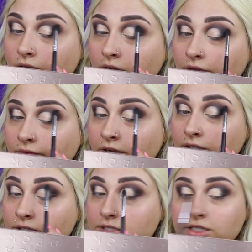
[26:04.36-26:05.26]
I
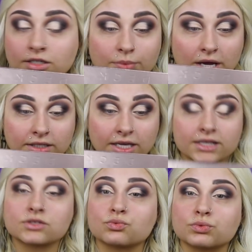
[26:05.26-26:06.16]
find listening to
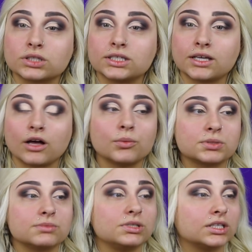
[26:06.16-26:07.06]
podcasts really
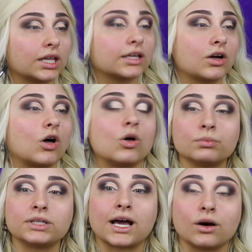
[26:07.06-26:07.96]
helps me like
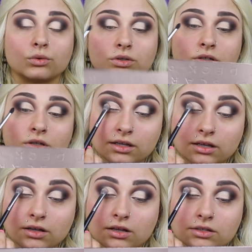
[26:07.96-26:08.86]
calm down.
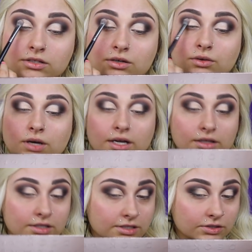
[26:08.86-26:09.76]
Also, I
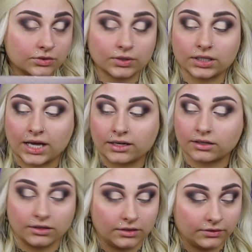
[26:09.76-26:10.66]
listen to a lot
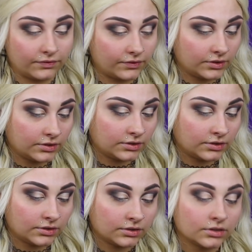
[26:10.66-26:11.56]
of
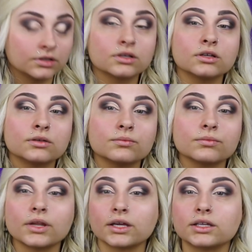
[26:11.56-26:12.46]

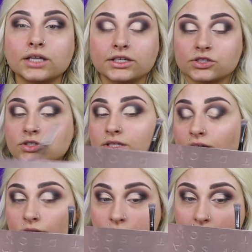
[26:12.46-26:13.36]
like nature
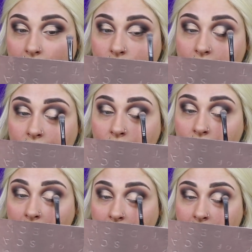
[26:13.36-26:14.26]
sounds. If you're
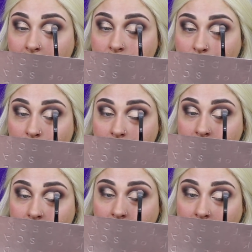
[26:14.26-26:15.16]
not a nature
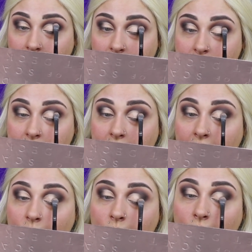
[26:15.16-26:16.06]
person, then obviously
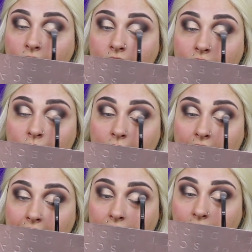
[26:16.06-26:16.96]
that won't work for you, but
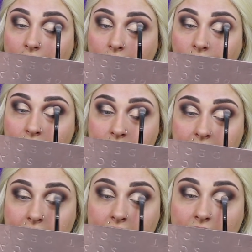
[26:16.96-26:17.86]
I love
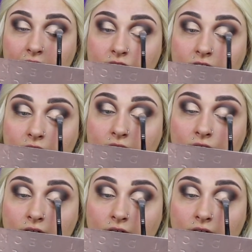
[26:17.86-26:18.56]
listening to nature.